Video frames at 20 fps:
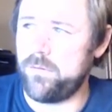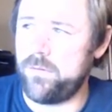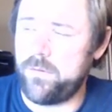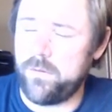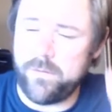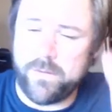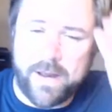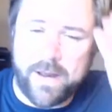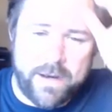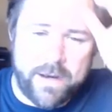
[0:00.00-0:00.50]

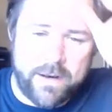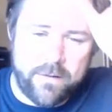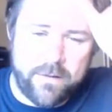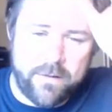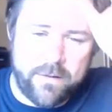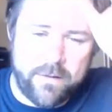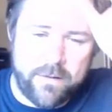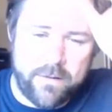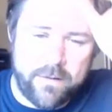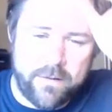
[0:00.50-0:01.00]
they're
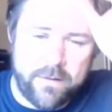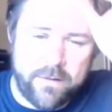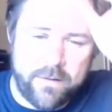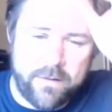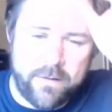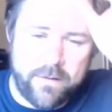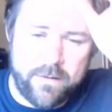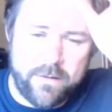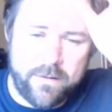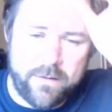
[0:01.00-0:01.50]
native to North
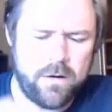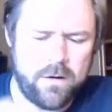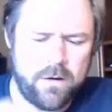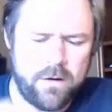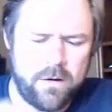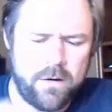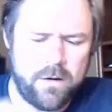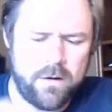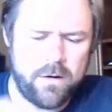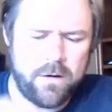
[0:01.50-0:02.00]
America
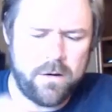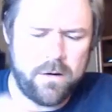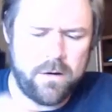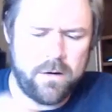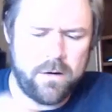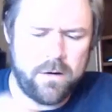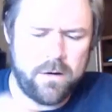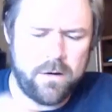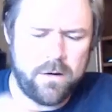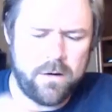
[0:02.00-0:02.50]
and they grow
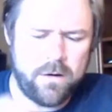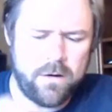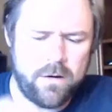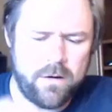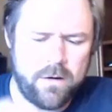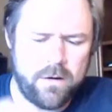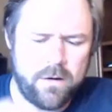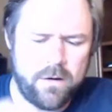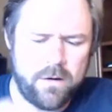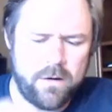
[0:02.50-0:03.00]
really well
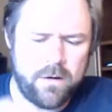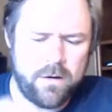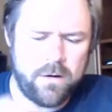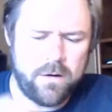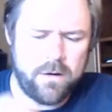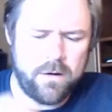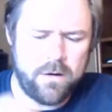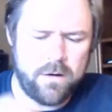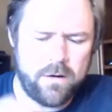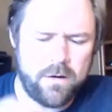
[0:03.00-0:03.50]
here.
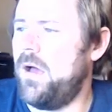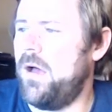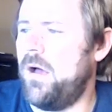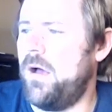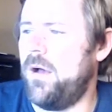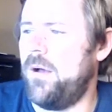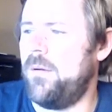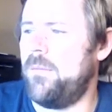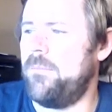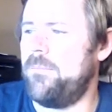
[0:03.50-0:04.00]

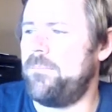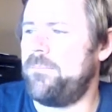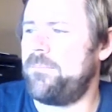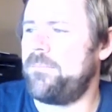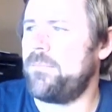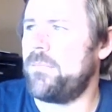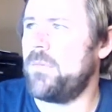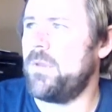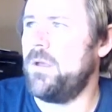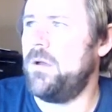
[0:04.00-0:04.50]
Um,
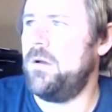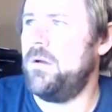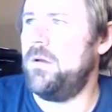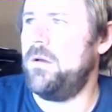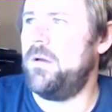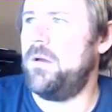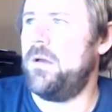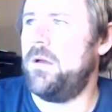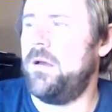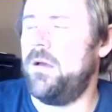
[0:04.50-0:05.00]

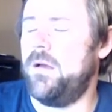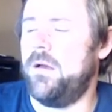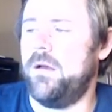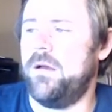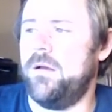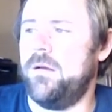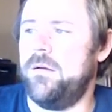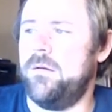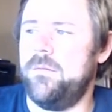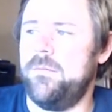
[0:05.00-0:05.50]

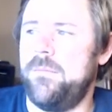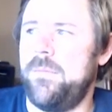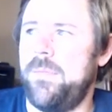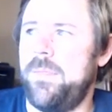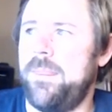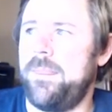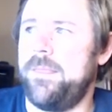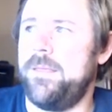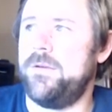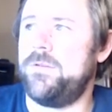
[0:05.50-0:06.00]
uh,
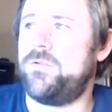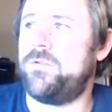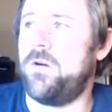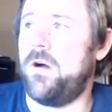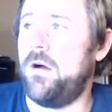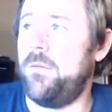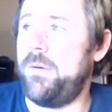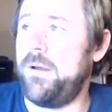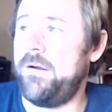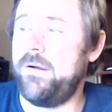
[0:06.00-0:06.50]

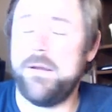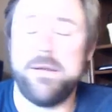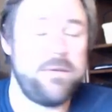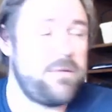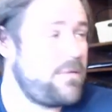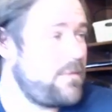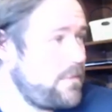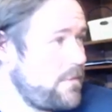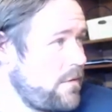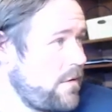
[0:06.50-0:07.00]

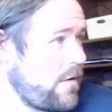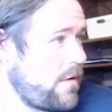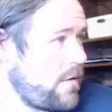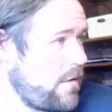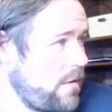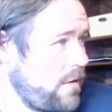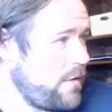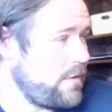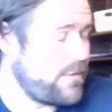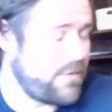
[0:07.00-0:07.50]
strawberries are
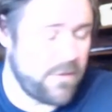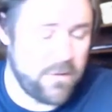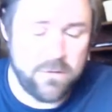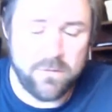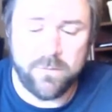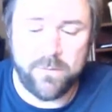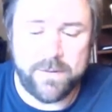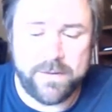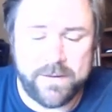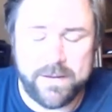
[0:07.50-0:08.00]
also
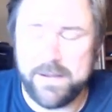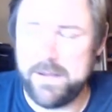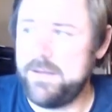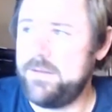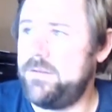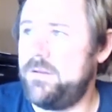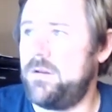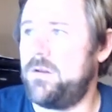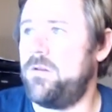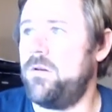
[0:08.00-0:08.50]
really easy to